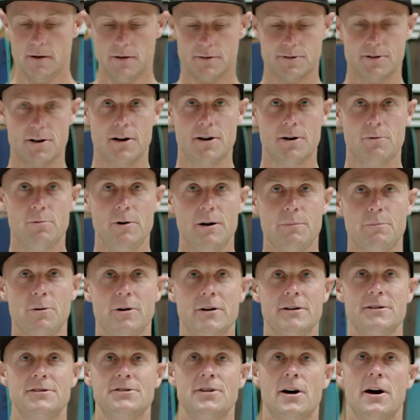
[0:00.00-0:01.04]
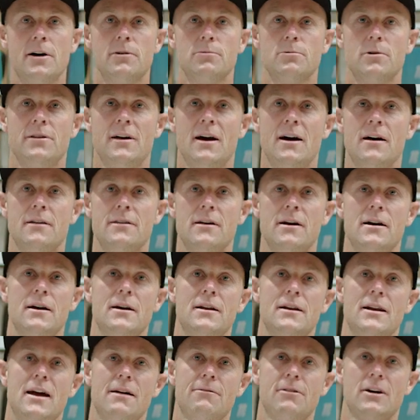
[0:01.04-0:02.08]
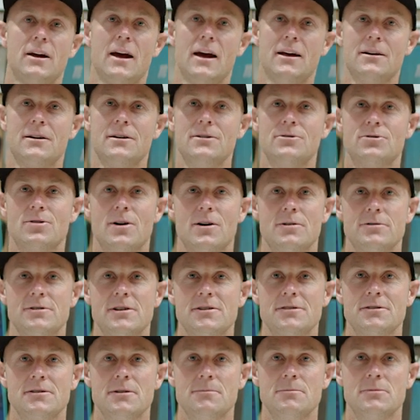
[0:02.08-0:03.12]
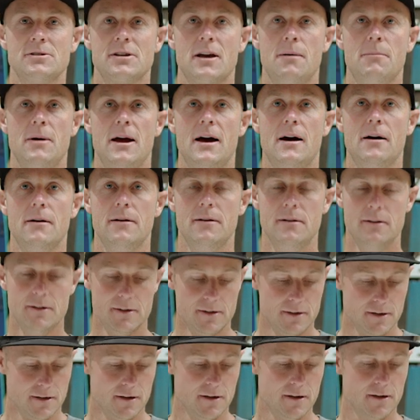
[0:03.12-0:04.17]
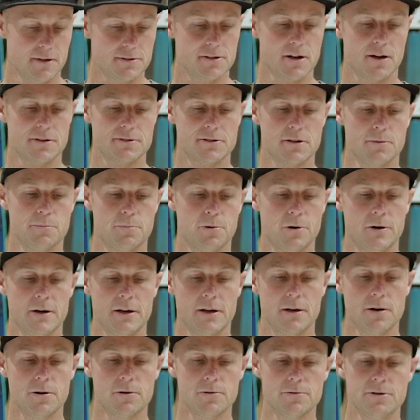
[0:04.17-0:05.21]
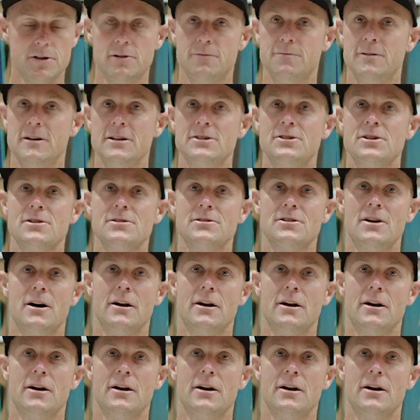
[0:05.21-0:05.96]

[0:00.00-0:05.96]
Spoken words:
So we're pretty stoked with how the Navigator control system's come out. It's got some pretty cool new features